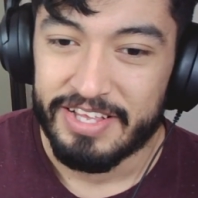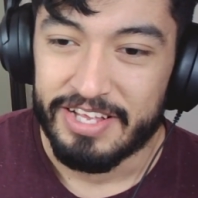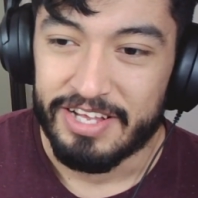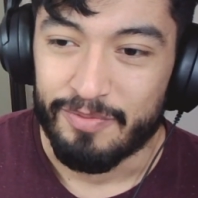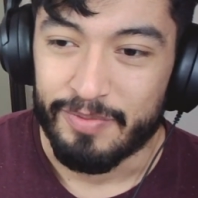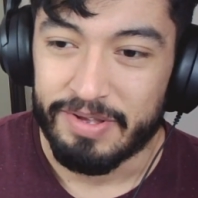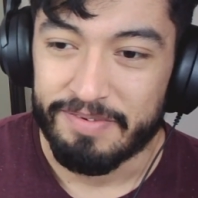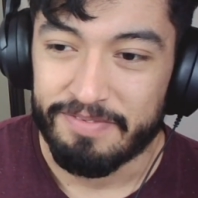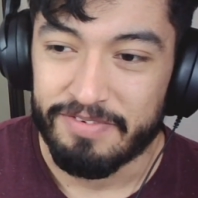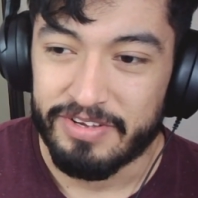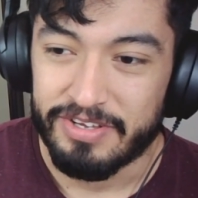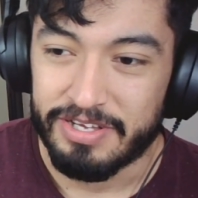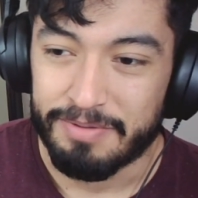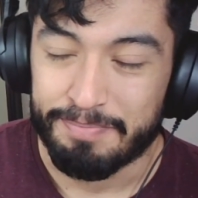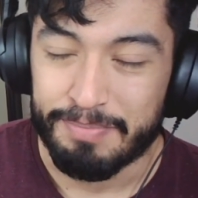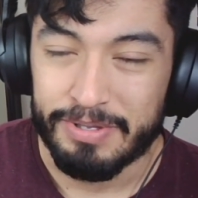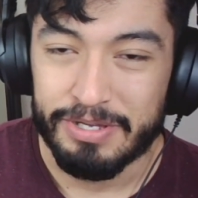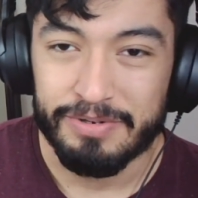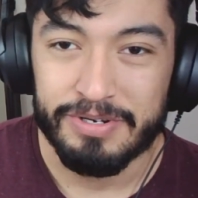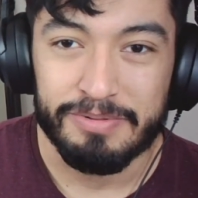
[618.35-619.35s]
We have a
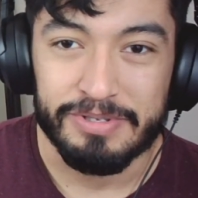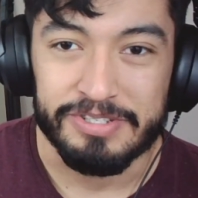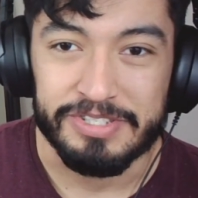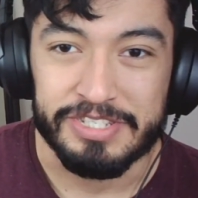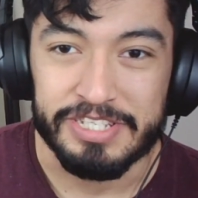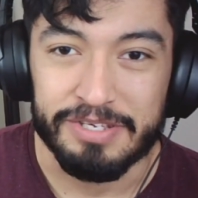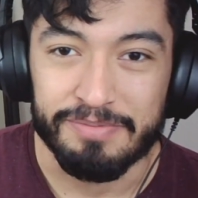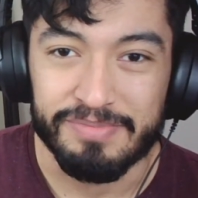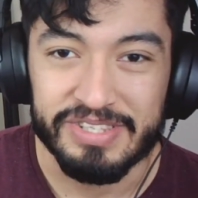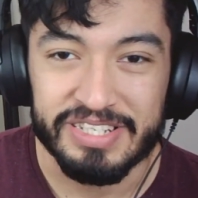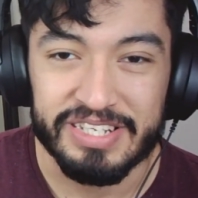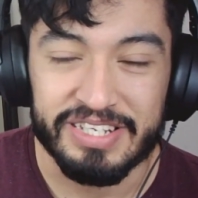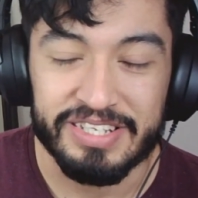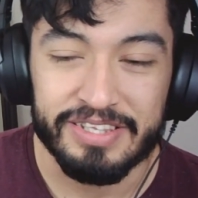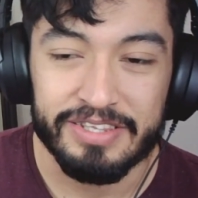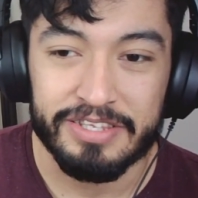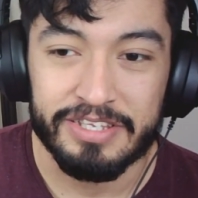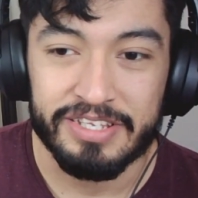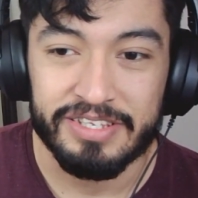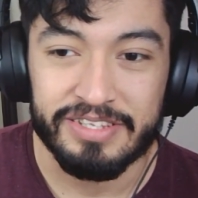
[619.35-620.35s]
P O W team, the,
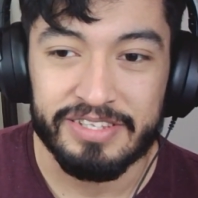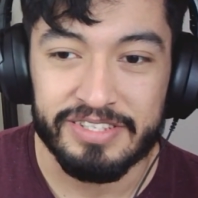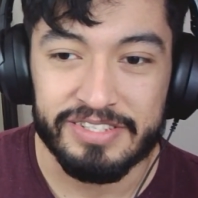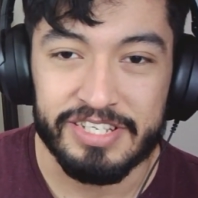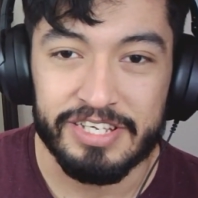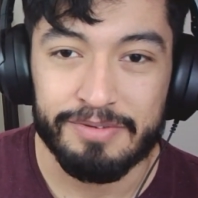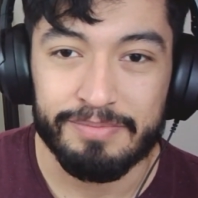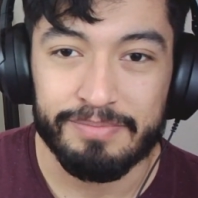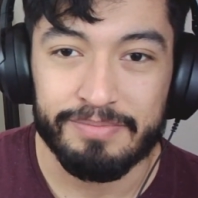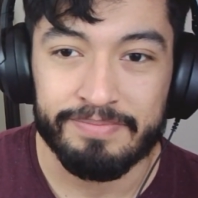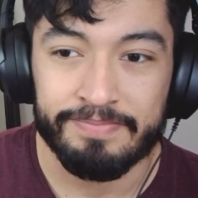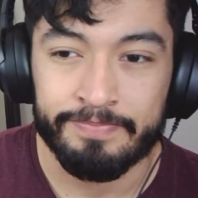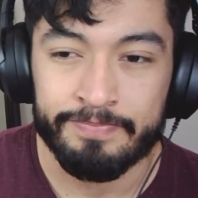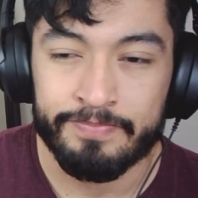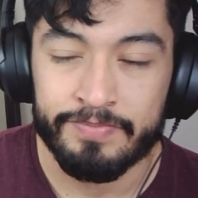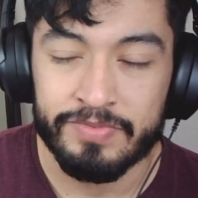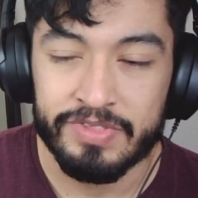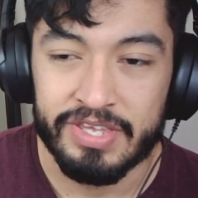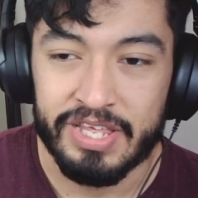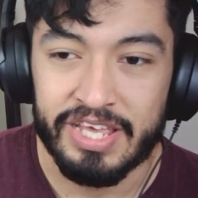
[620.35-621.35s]
the, the team
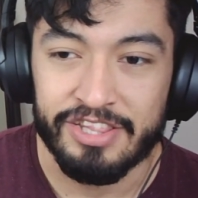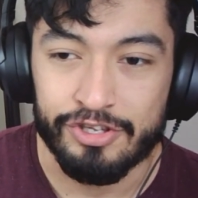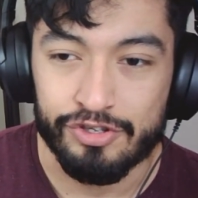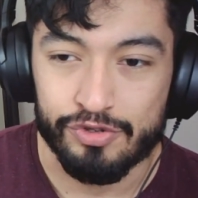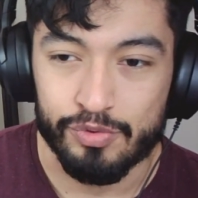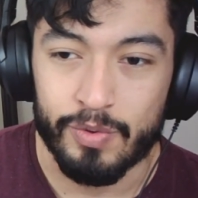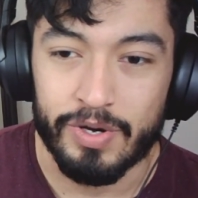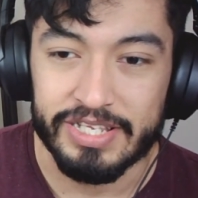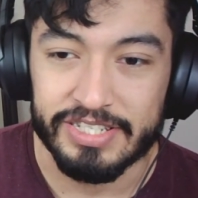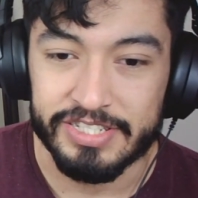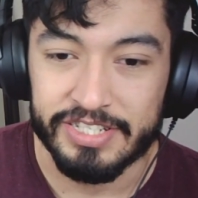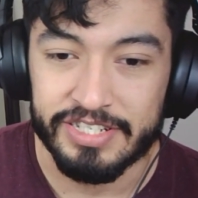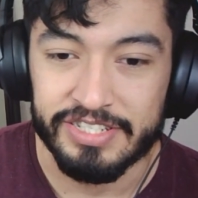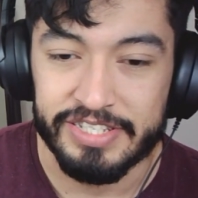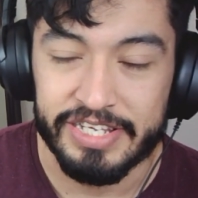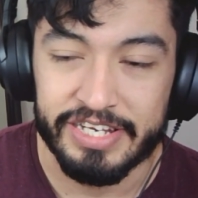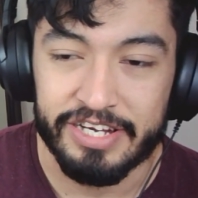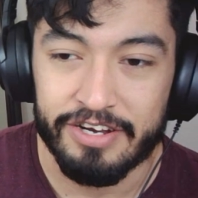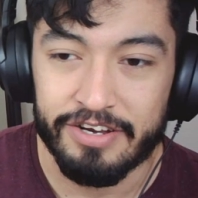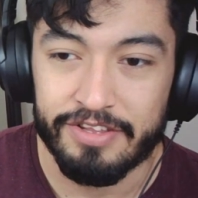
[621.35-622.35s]
and the squad that's going to
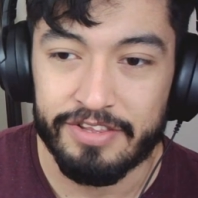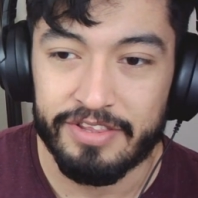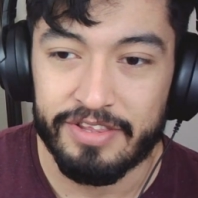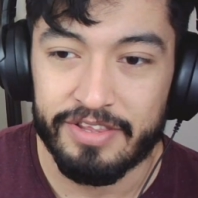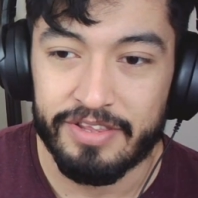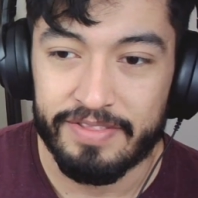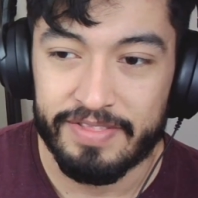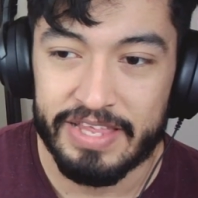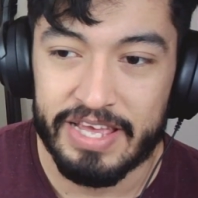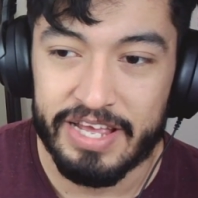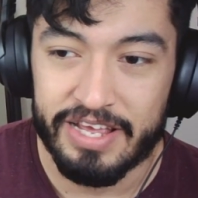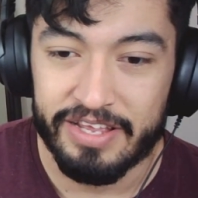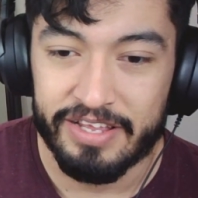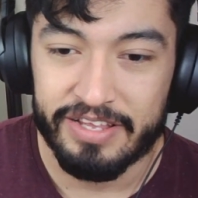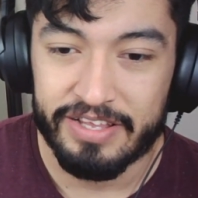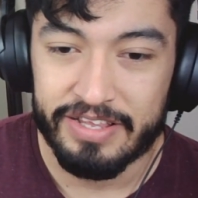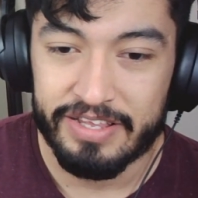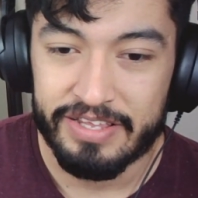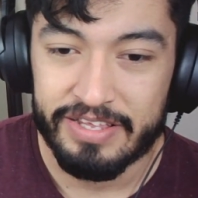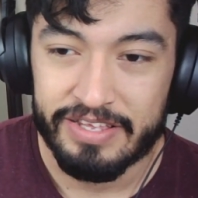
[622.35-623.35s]
take care of
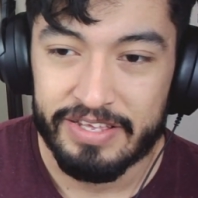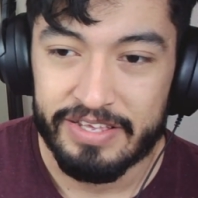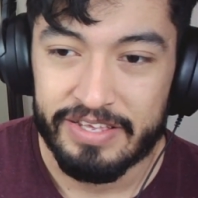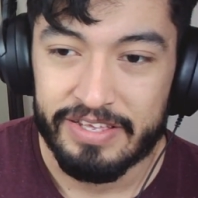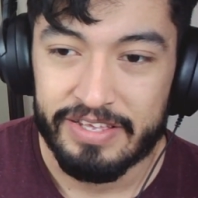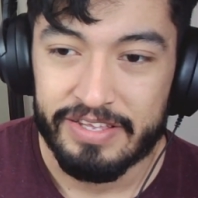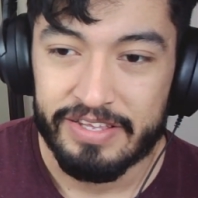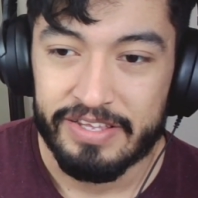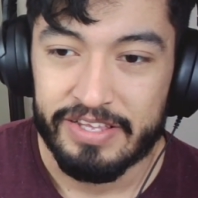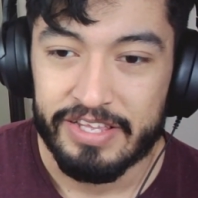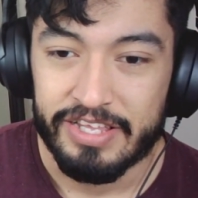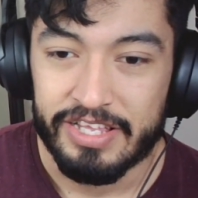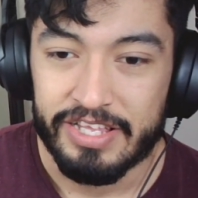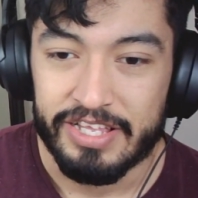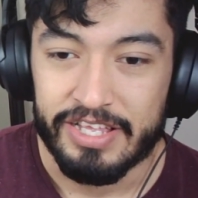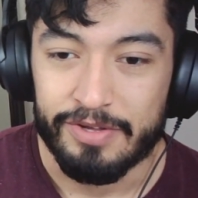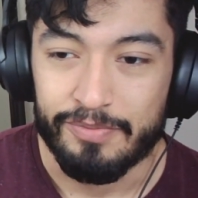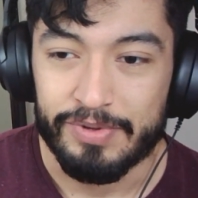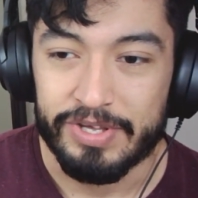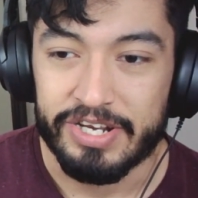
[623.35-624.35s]
that.
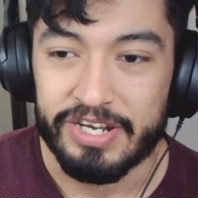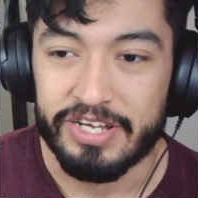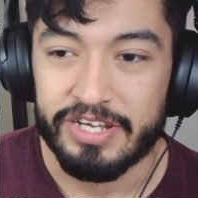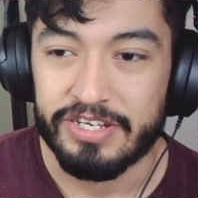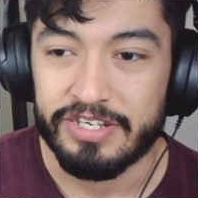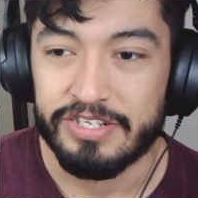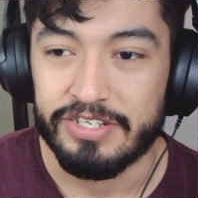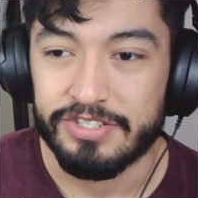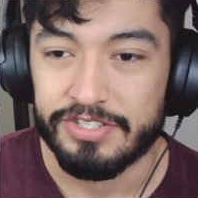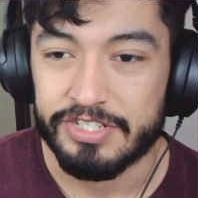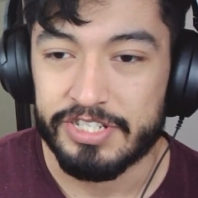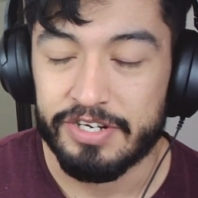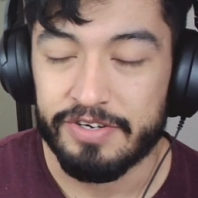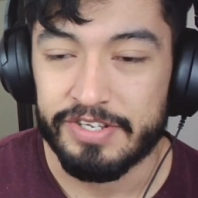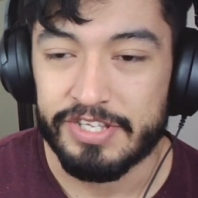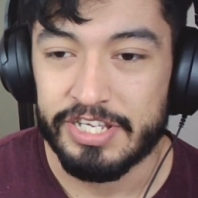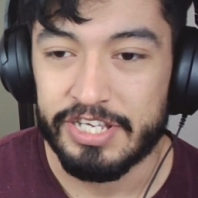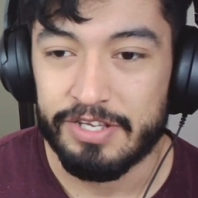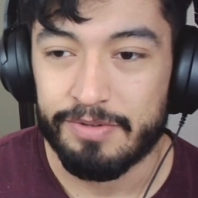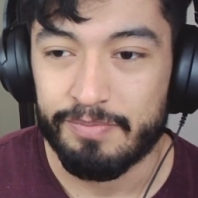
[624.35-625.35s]
And we got a
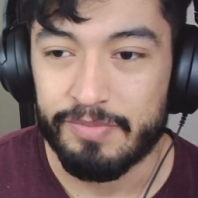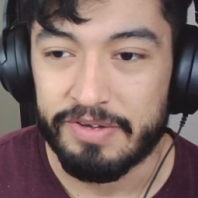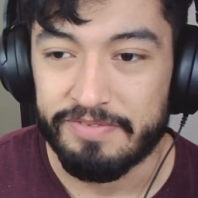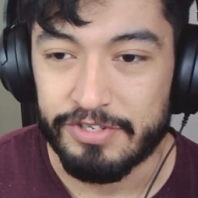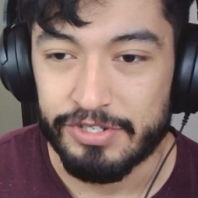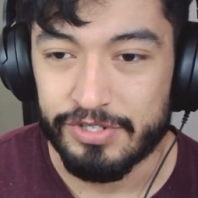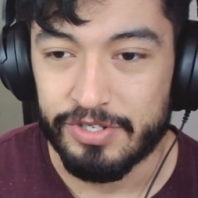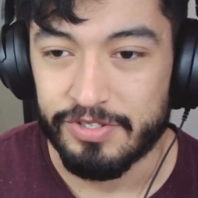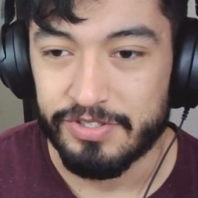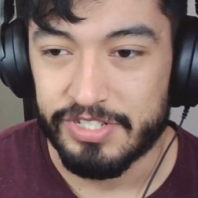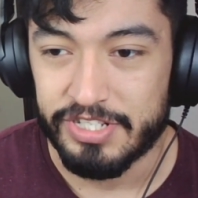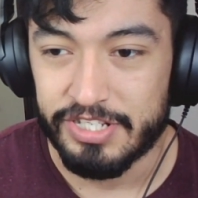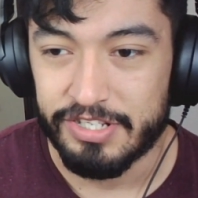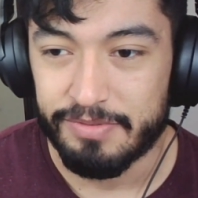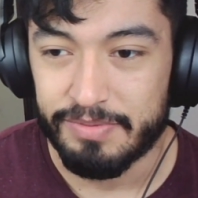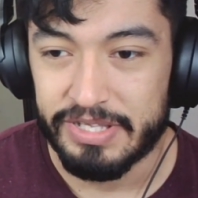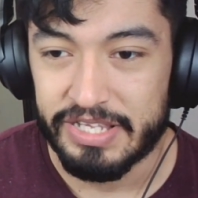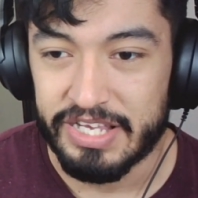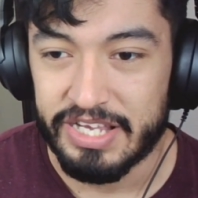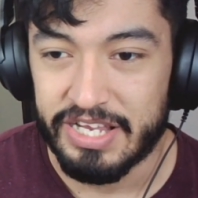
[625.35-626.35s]
security team, we have an assault
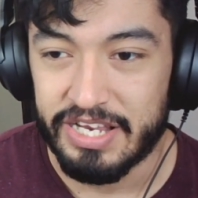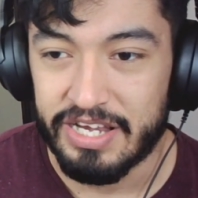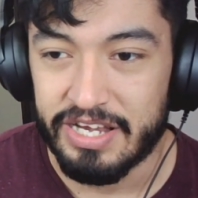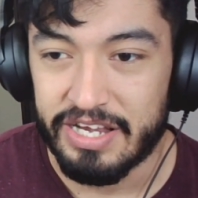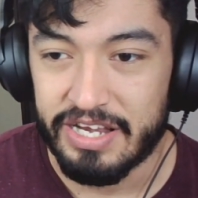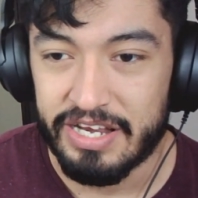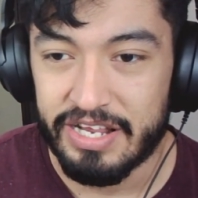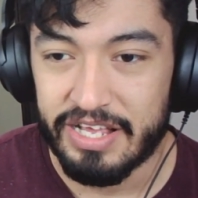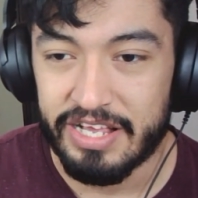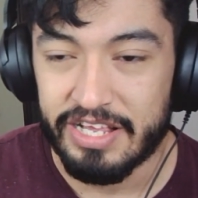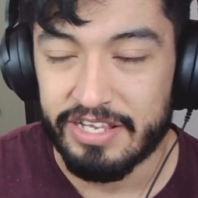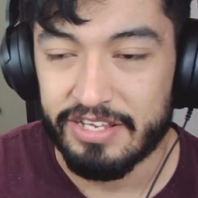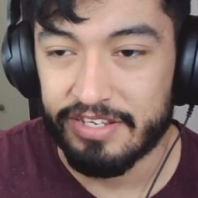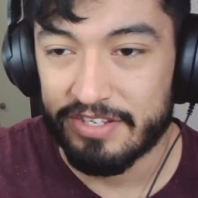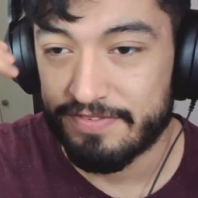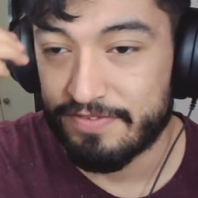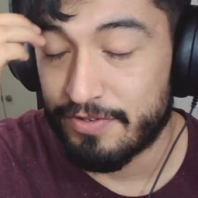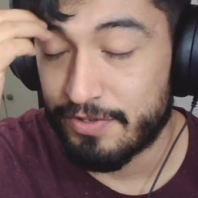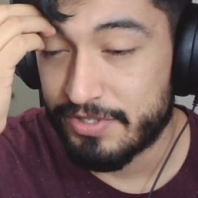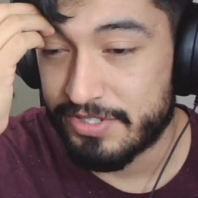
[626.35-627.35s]
team, and then
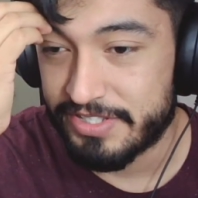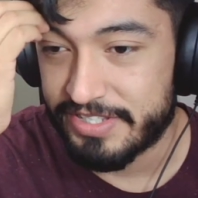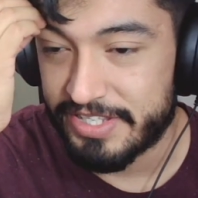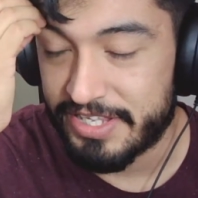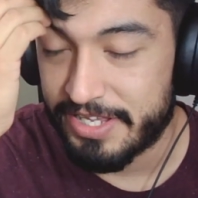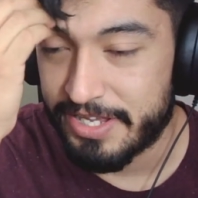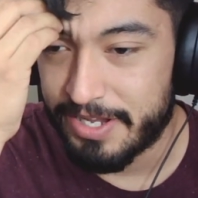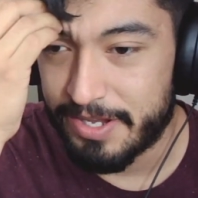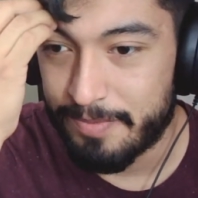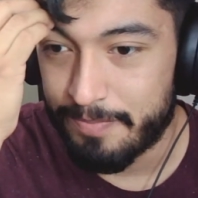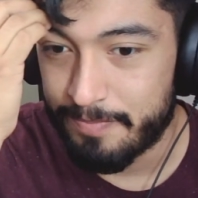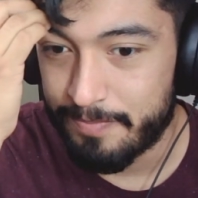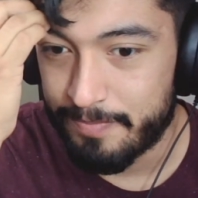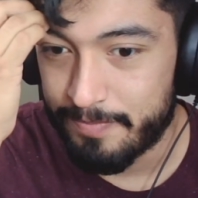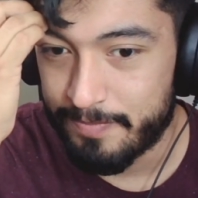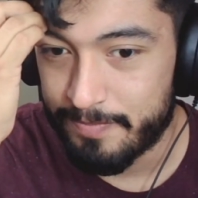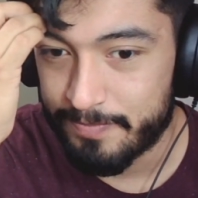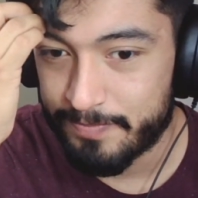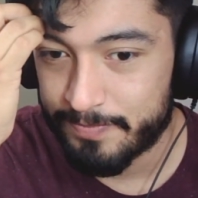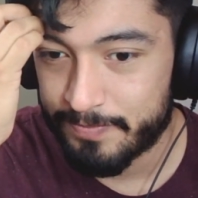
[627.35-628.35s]
as far as the,
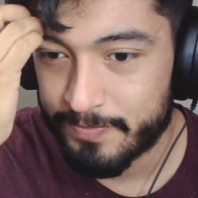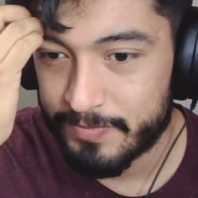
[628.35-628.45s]
um,